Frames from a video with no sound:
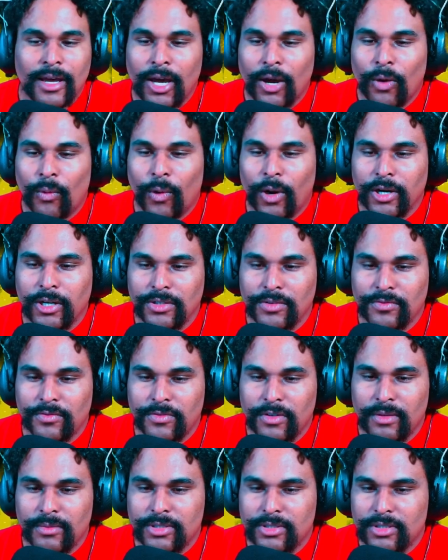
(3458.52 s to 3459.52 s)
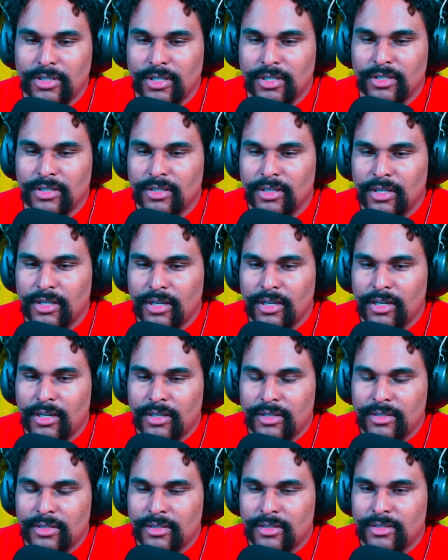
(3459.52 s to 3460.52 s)
Why aren't you famous yet?
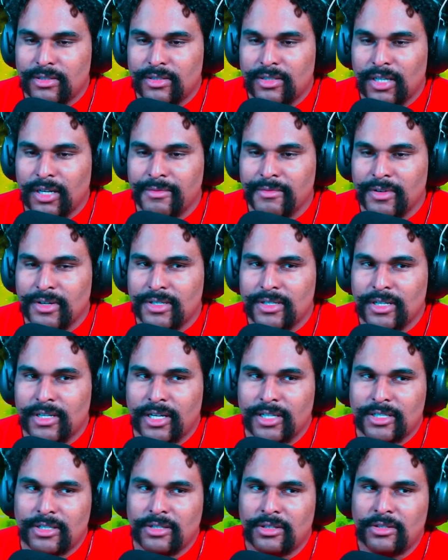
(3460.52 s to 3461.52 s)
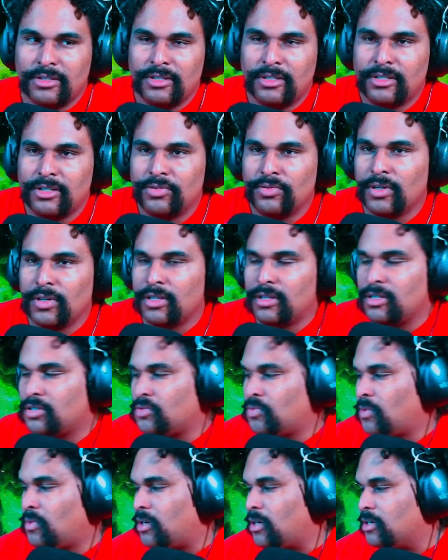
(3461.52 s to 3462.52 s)
The same reason I still need to drink this
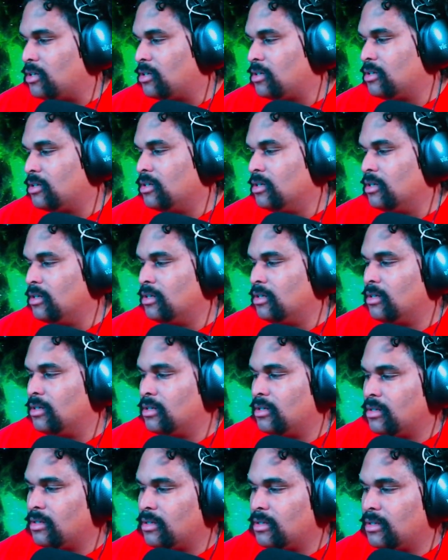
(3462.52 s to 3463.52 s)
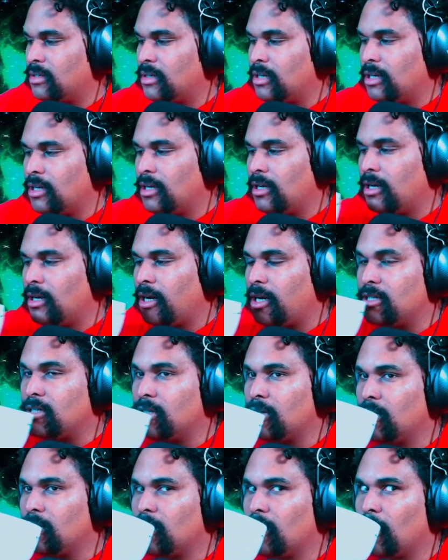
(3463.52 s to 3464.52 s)
water. I
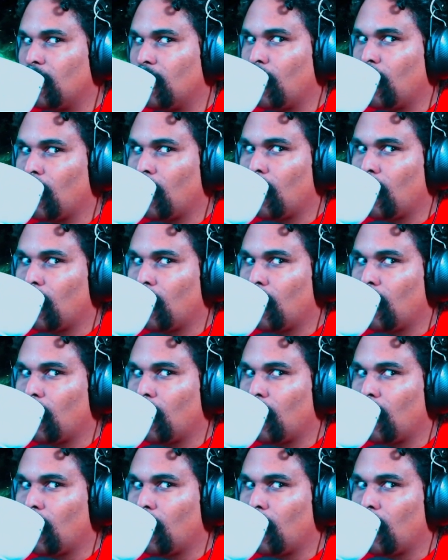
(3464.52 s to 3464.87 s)
don't know.